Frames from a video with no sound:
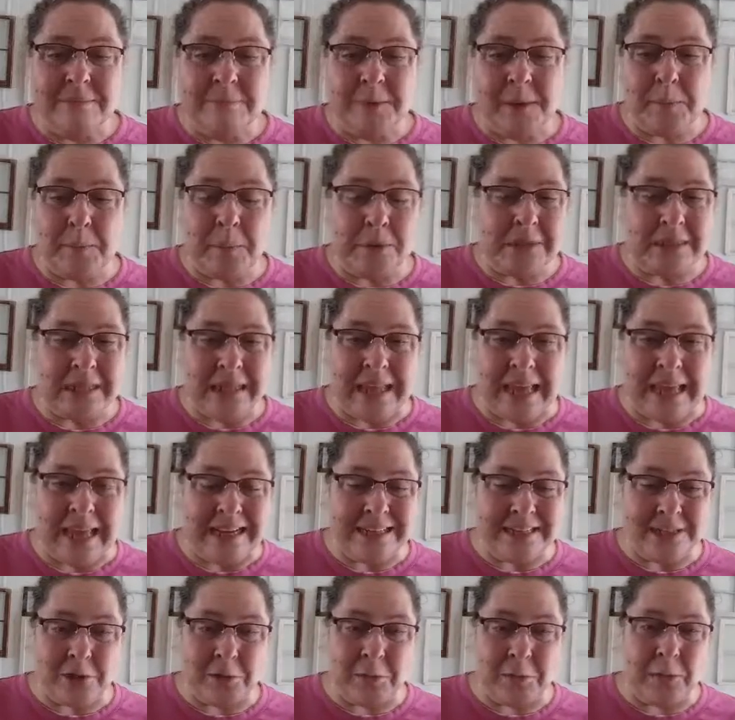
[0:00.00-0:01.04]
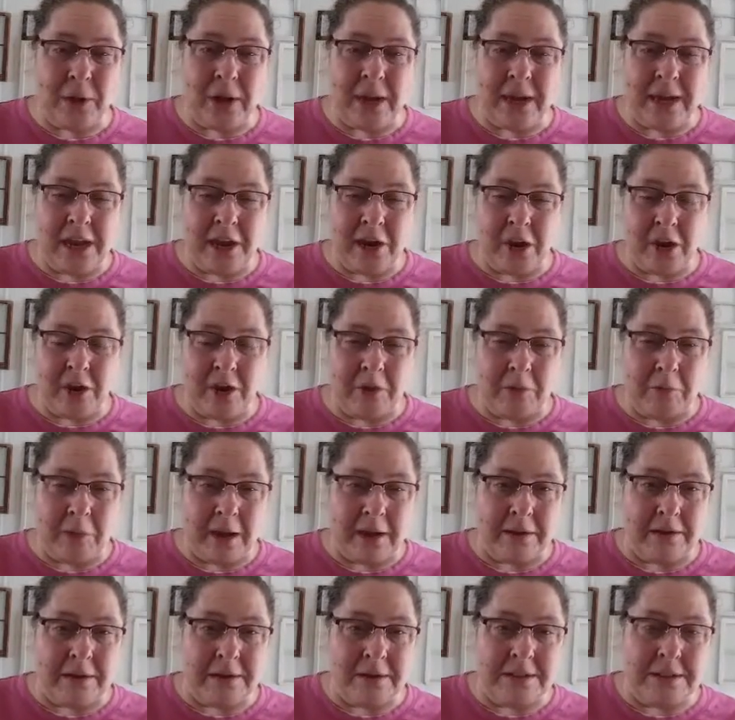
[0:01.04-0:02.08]
People's legs are breaking all
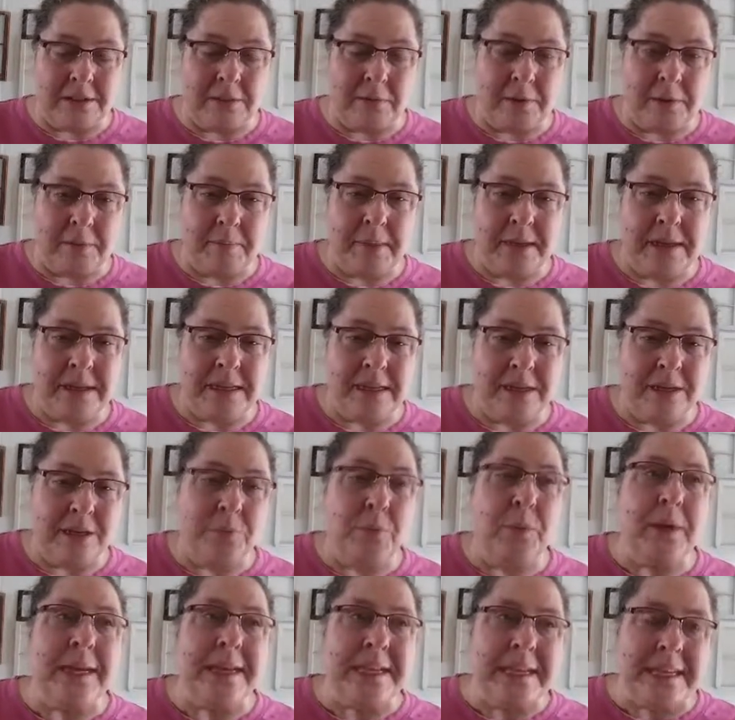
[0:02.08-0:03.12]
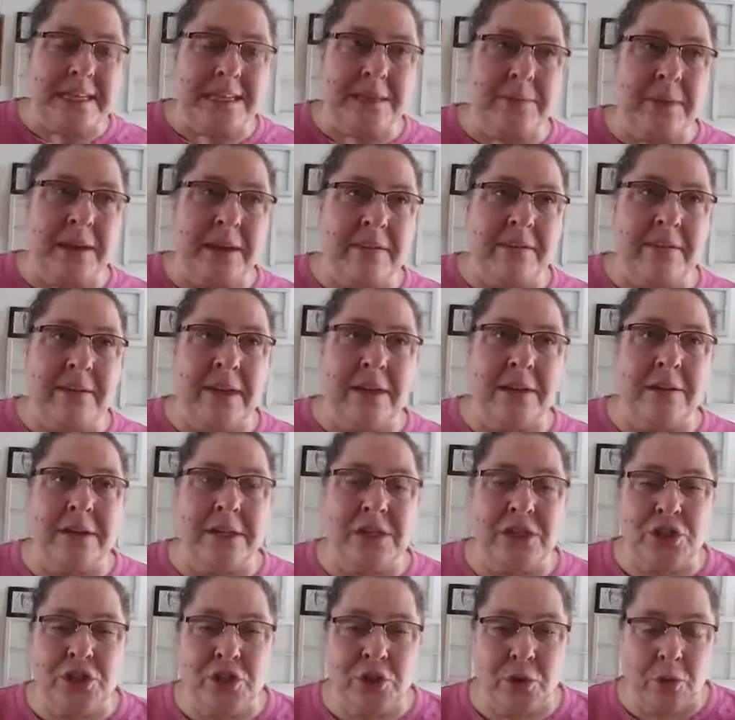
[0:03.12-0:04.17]
around us, so we need to make very
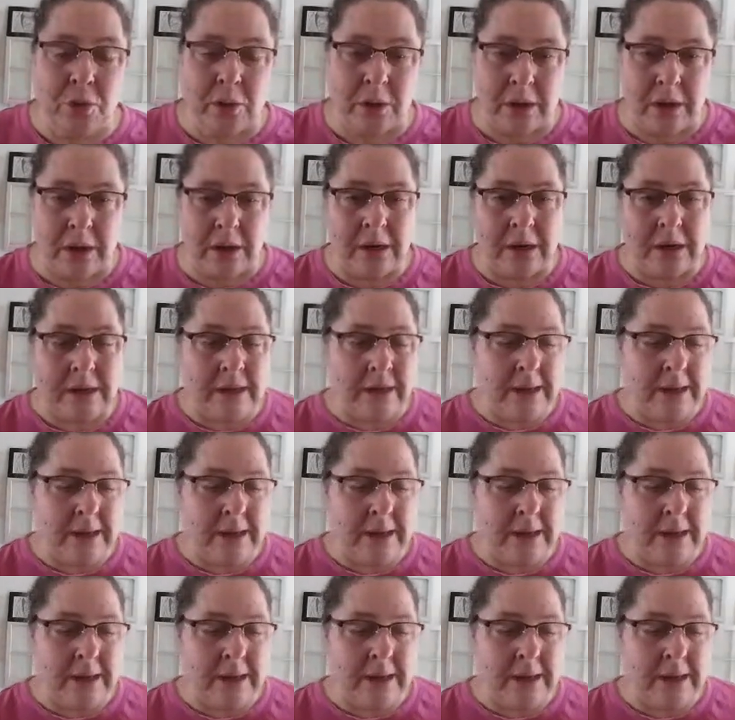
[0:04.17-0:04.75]
sure